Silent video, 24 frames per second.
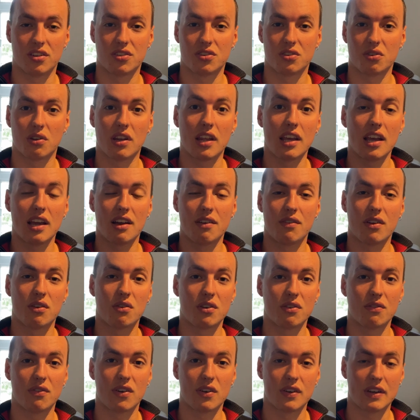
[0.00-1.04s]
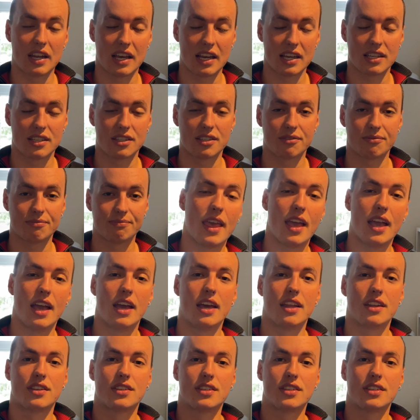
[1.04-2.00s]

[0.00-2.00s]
so they are very, very nice. And